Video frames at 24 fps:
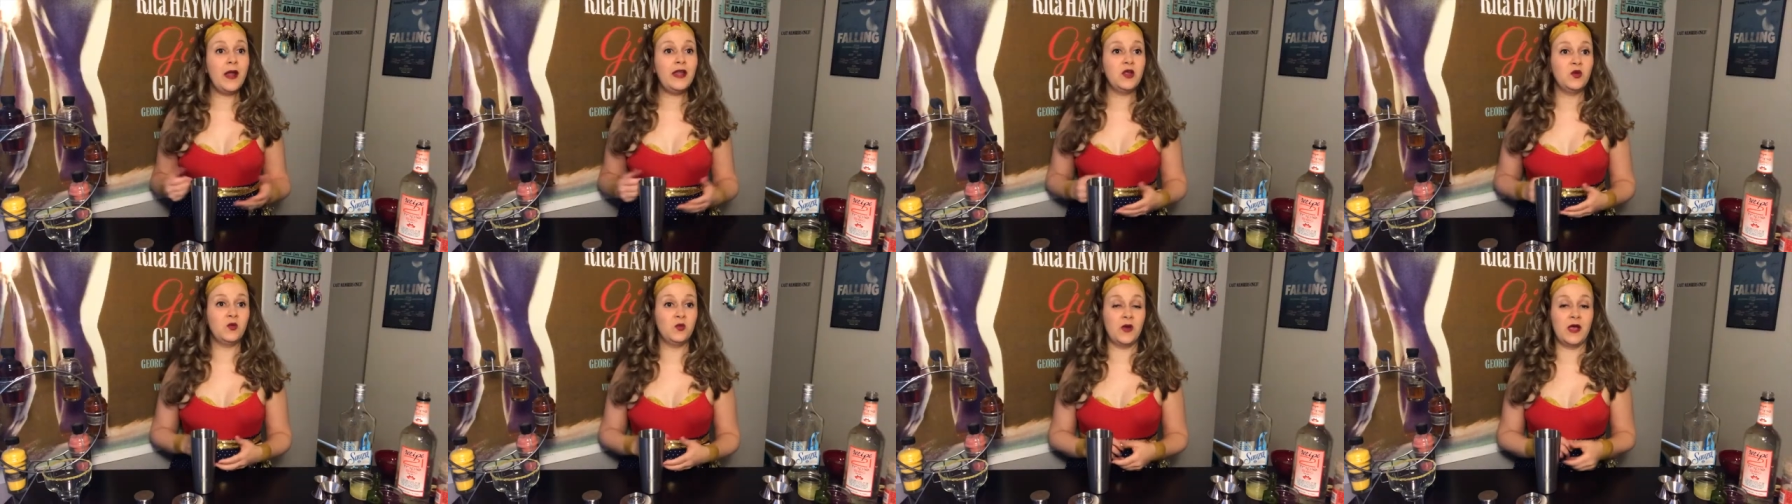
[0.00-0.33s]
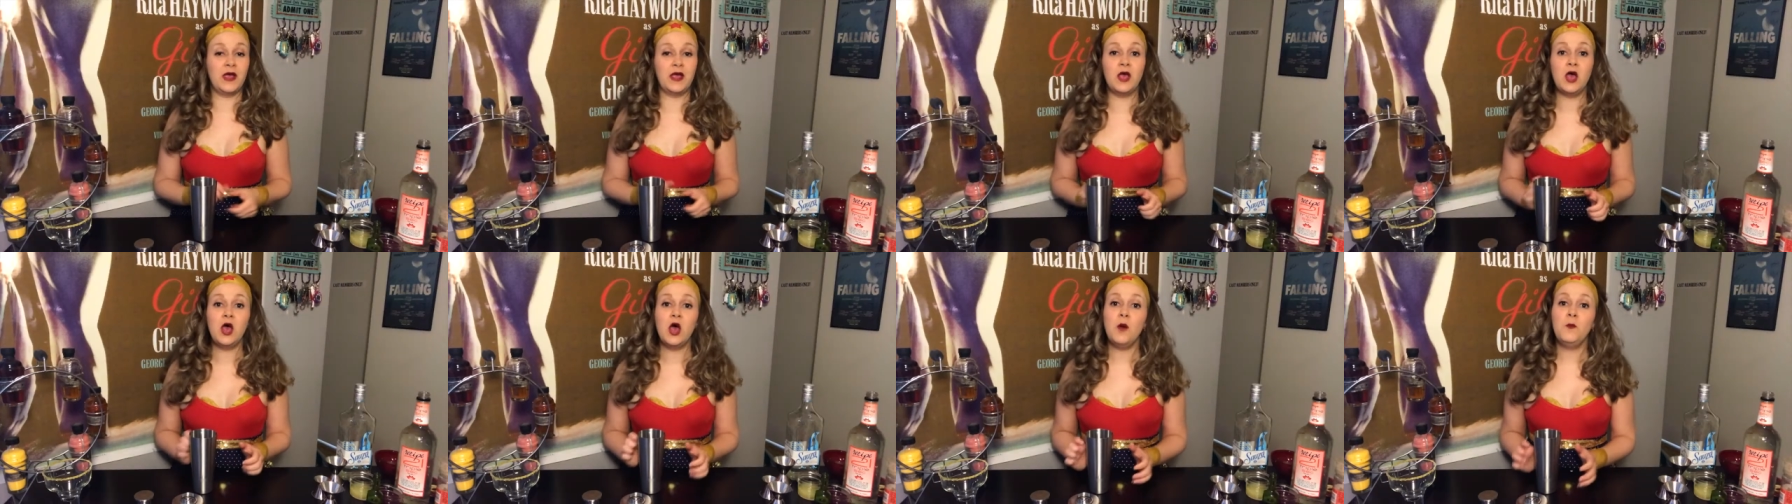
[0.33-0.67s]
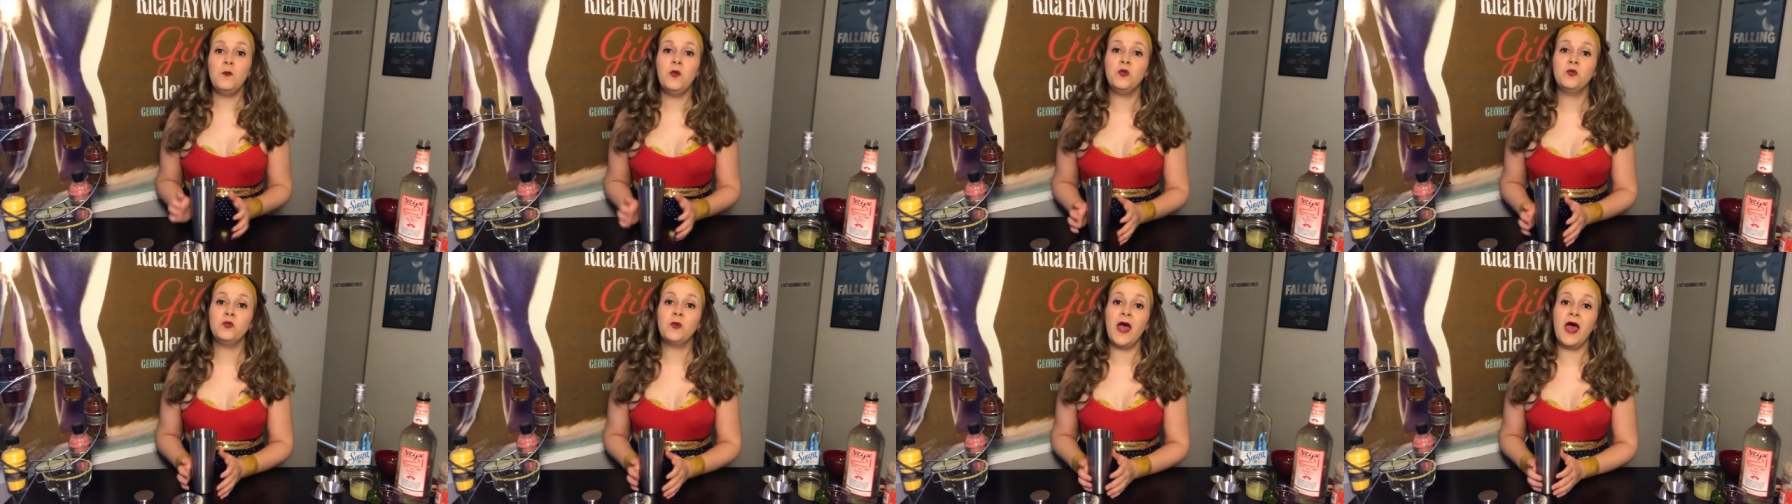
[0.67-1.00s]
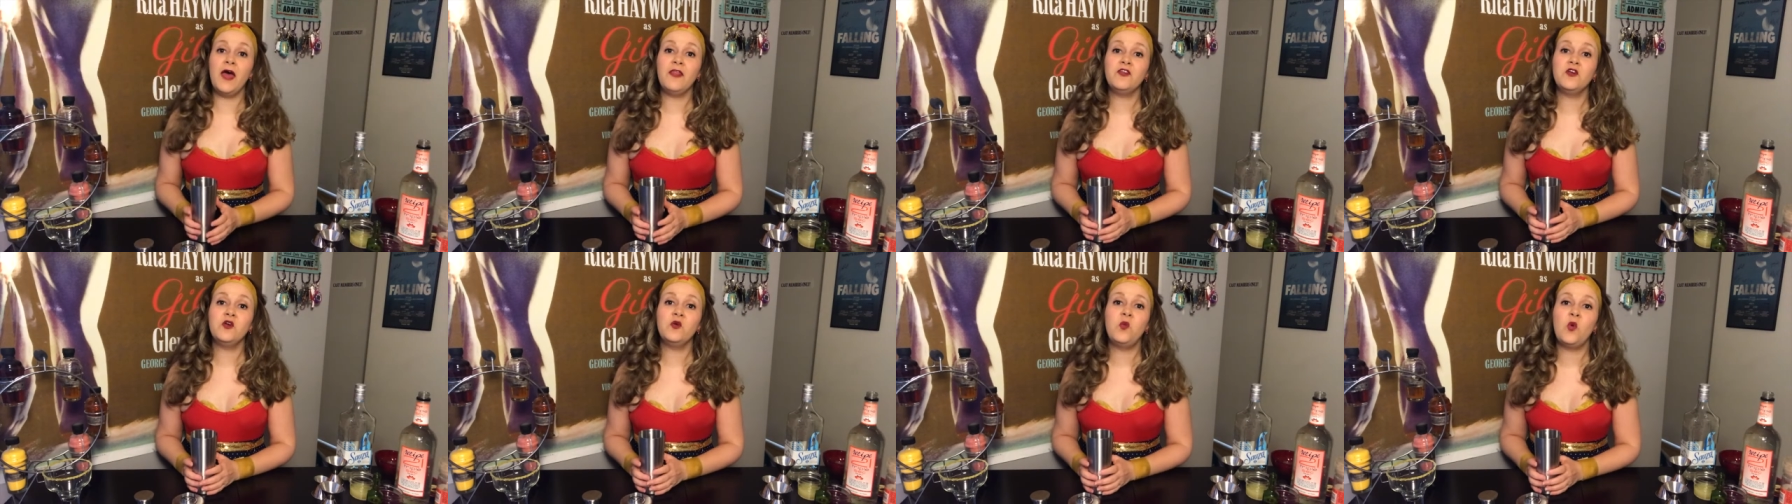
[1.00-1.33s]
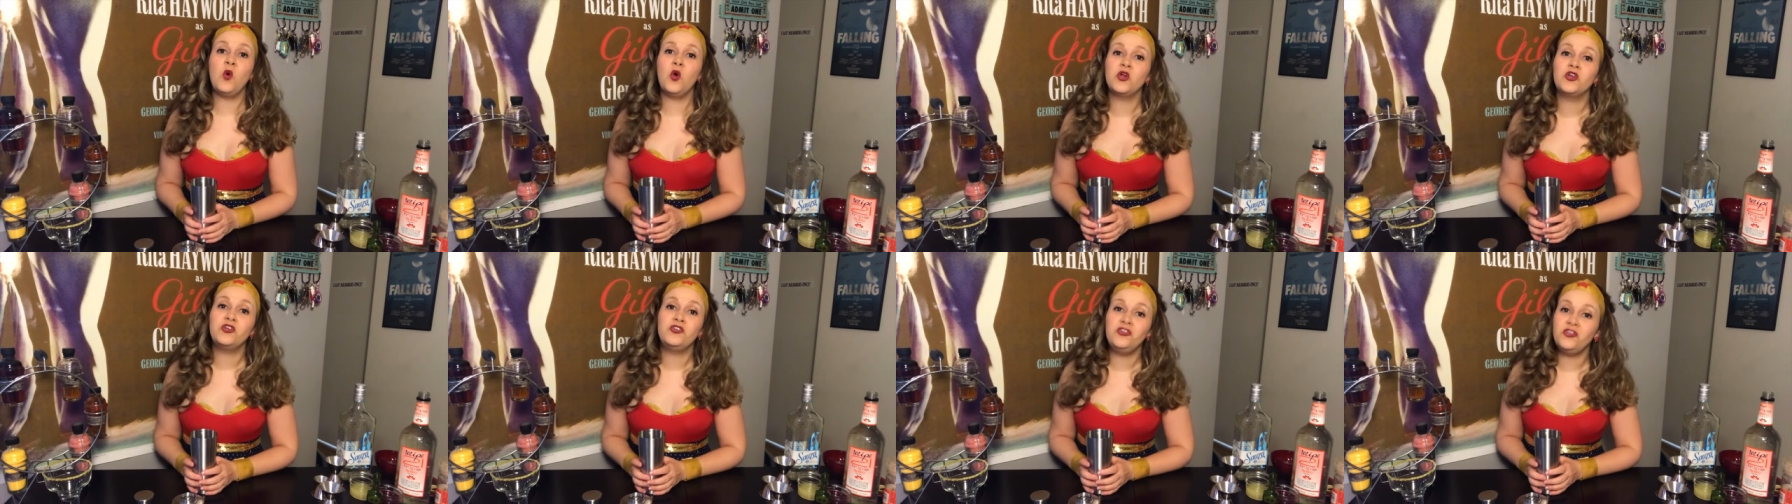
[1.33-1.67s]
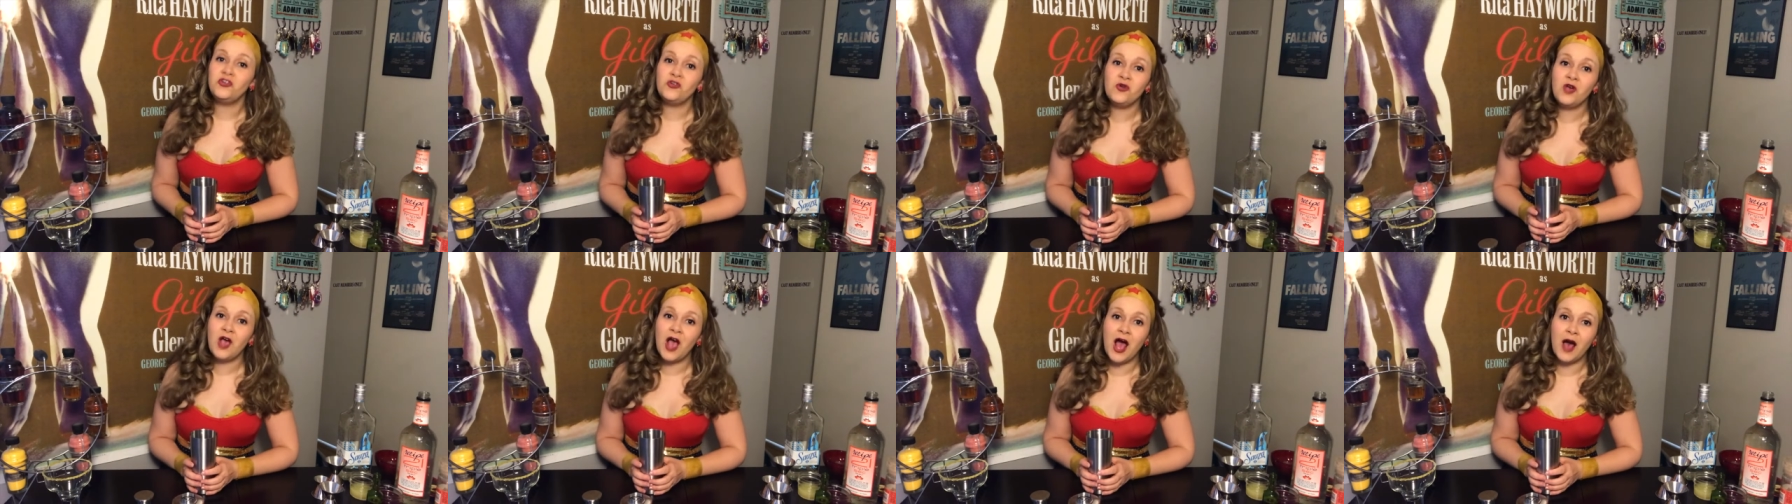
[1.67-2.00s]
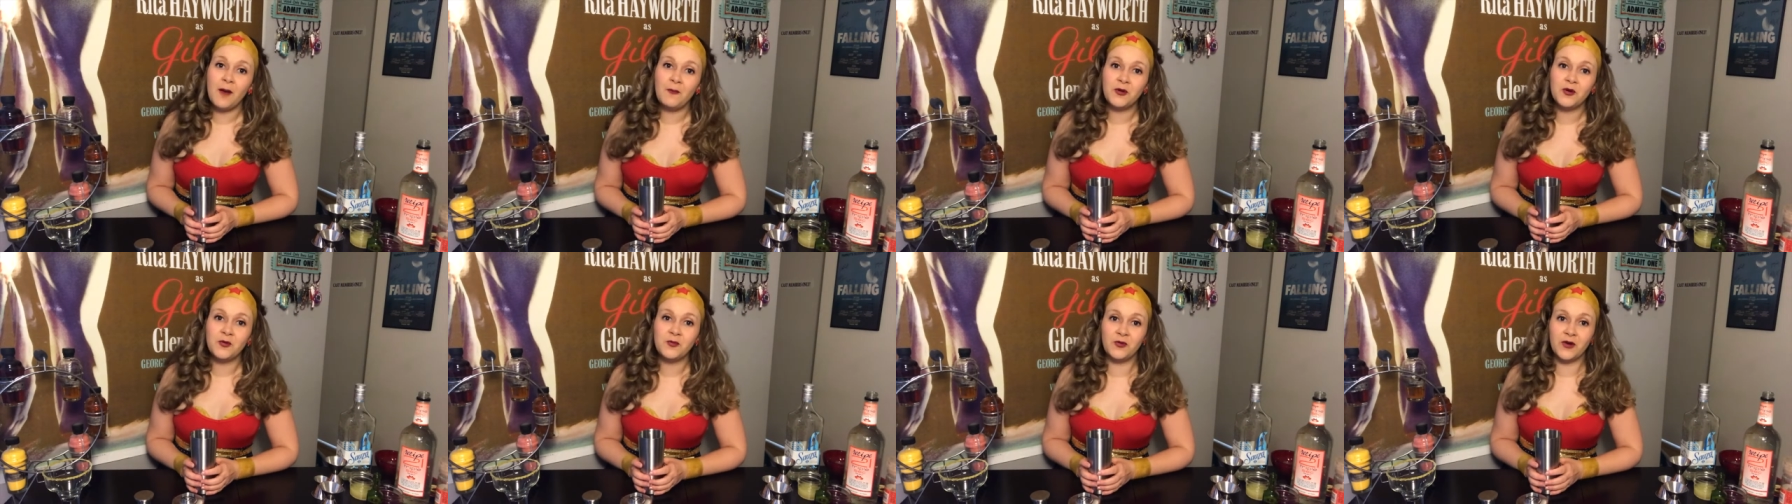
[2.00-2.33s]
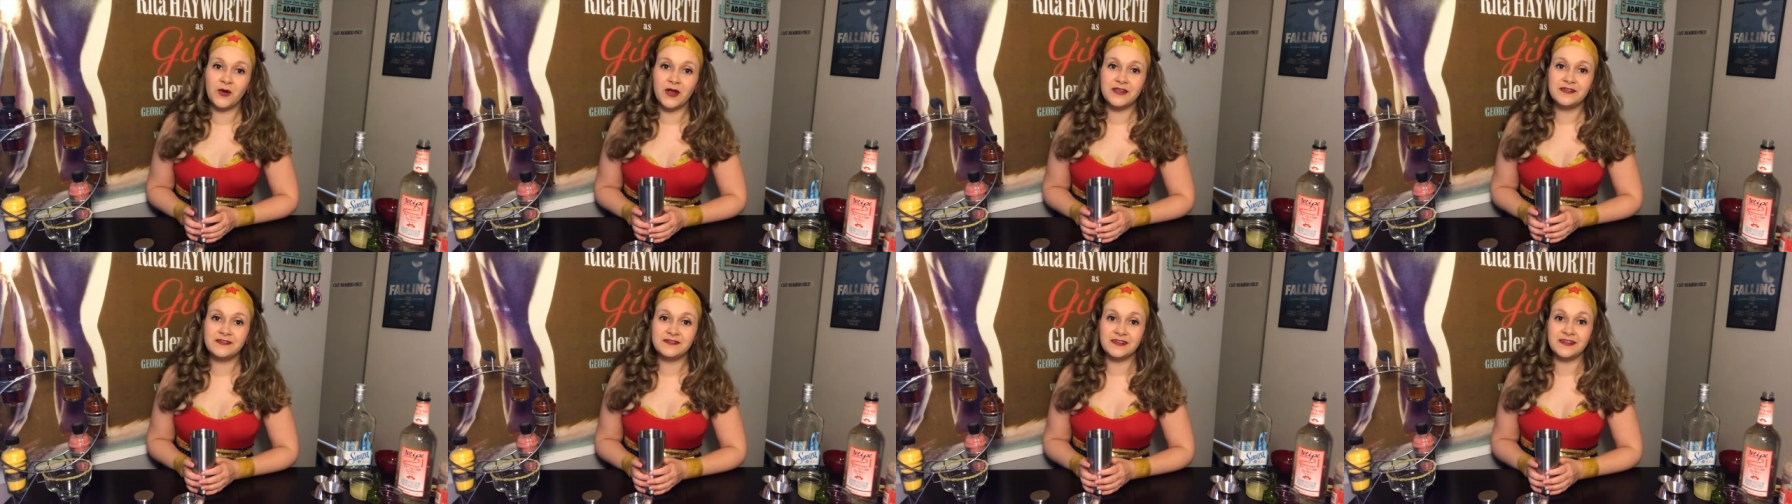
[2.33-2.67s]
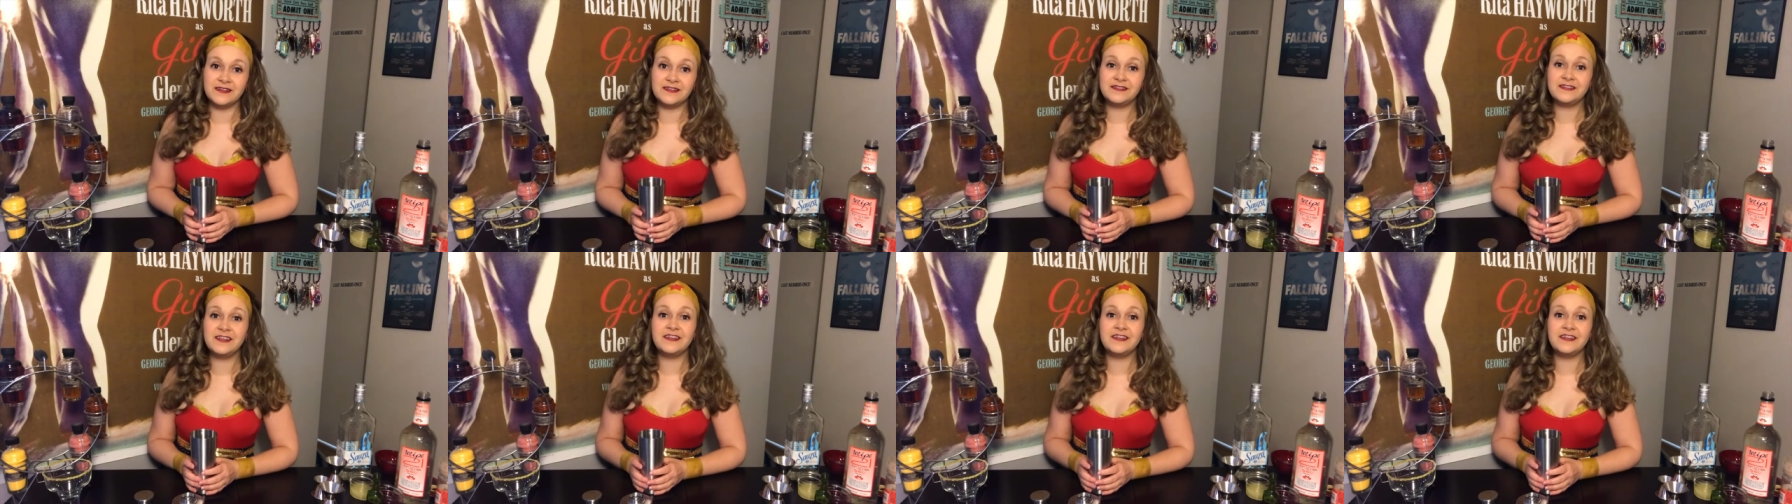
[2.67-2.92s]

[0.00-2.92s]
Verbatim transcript: wedding ring, but rather wore two copper bracelets